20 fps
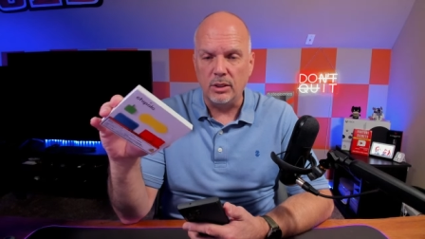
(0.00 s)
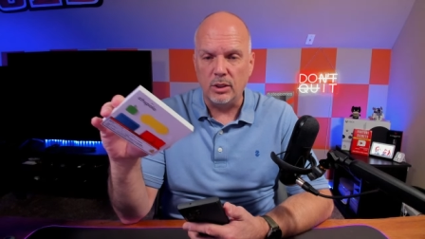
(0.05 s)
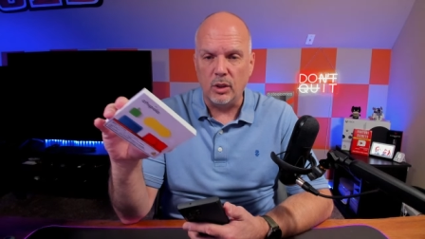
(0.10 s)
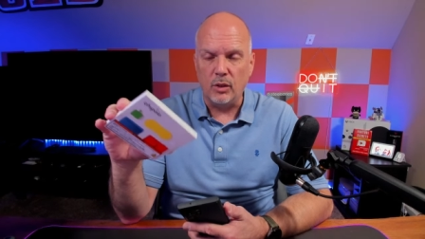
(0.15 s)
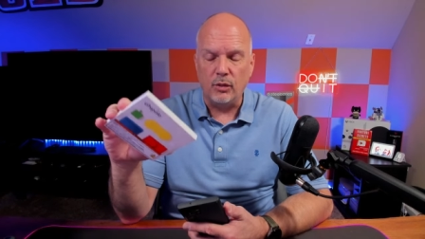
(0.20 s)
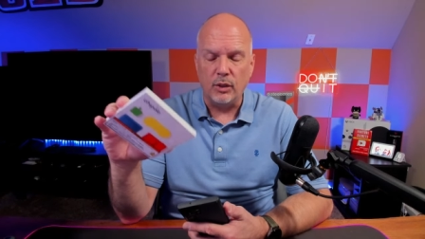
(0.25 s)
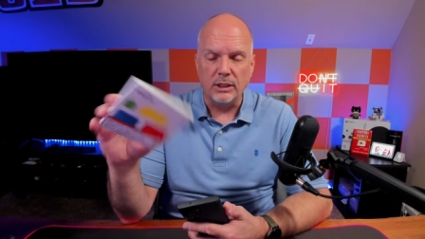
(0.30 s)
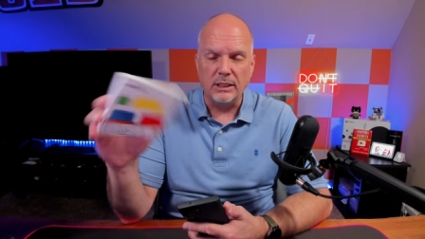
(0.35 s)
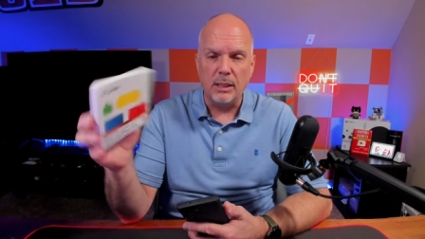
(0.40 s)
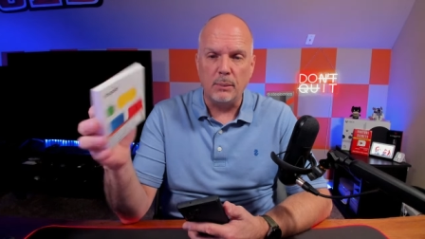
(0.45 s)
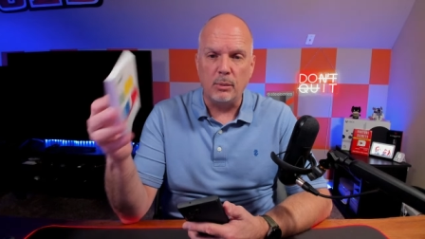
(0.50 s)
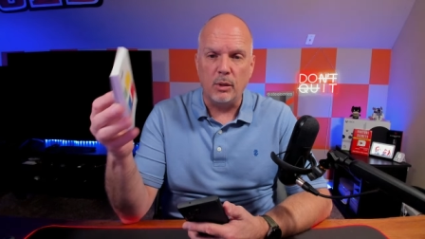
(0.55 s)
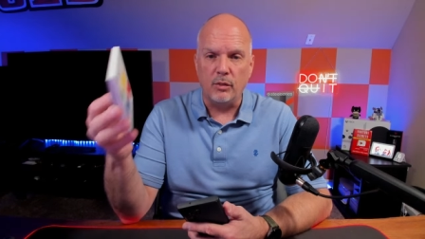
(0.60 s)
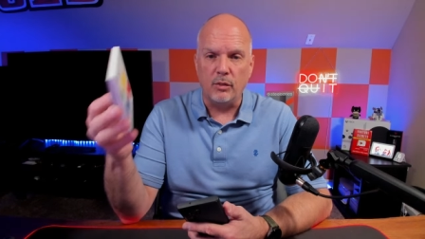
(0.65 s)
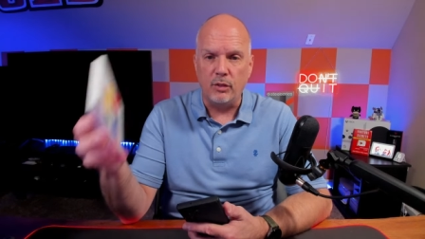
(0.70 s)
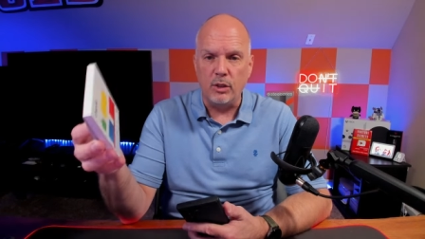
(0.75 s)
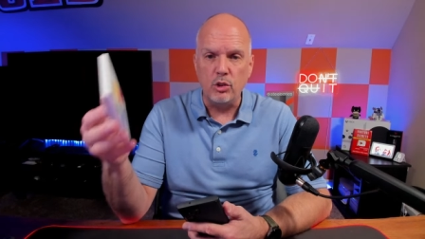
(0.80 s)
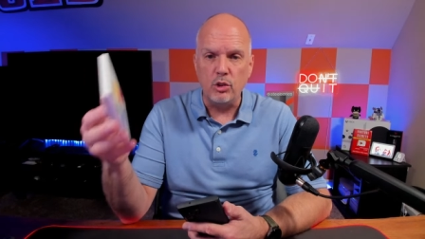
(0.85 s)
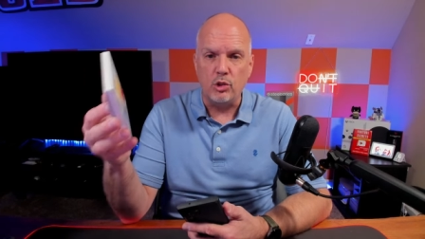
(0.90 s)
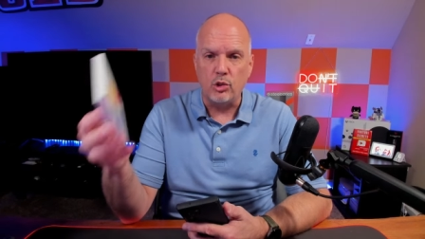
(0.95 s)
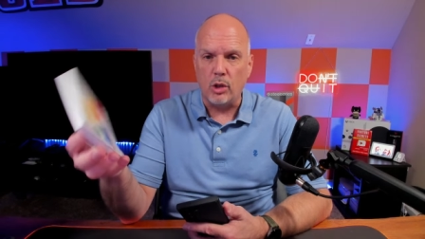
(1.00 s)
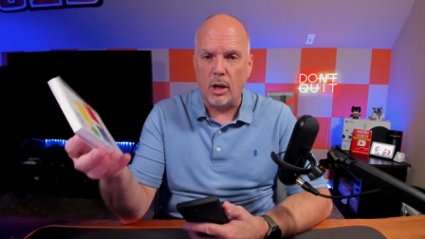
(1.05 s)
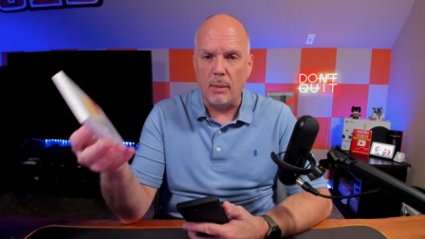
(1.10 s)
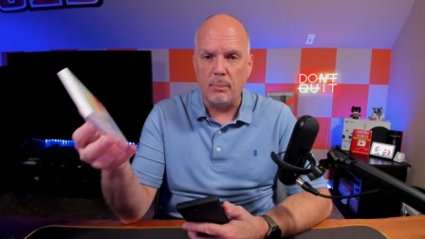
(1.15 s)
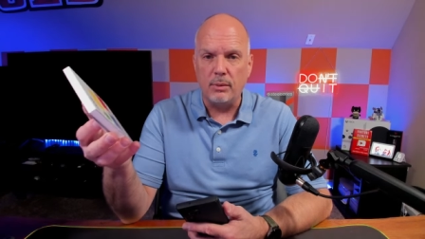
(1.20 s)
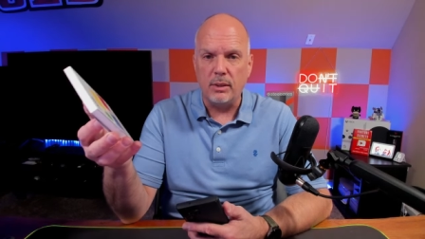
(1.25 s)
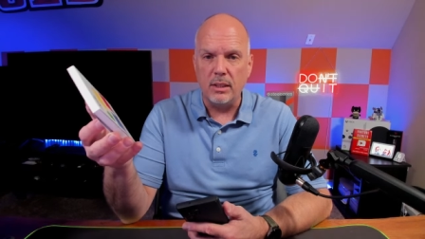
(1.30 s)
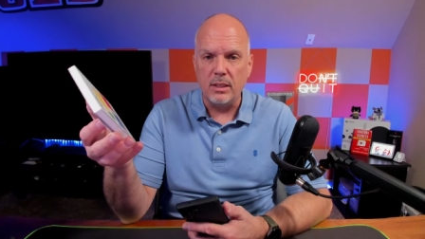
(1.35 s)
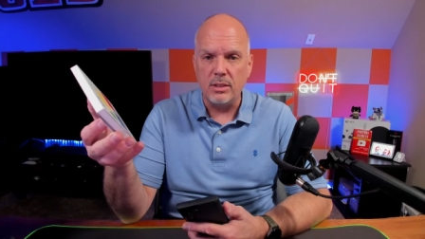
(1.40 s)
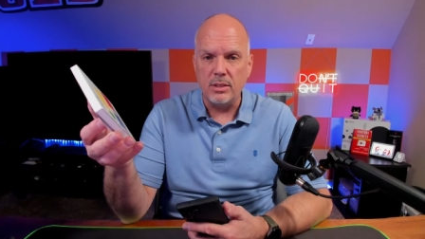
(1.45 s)
So, for example, if you
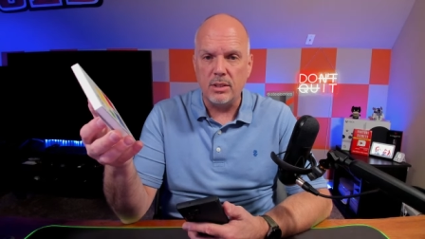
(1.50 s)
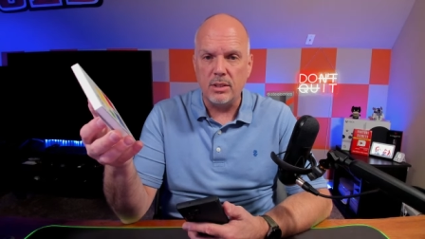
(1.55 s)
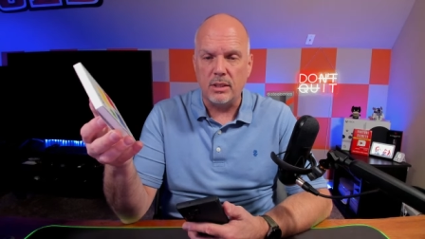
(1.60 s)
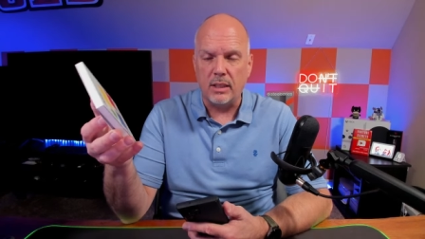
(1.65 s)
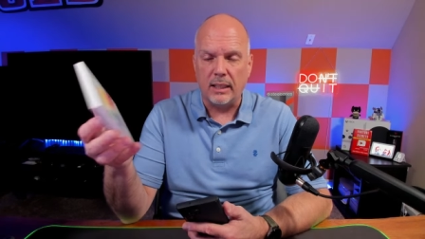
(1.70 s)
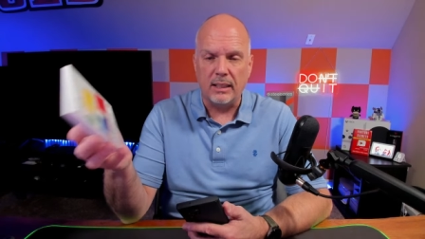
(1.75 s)
drop this,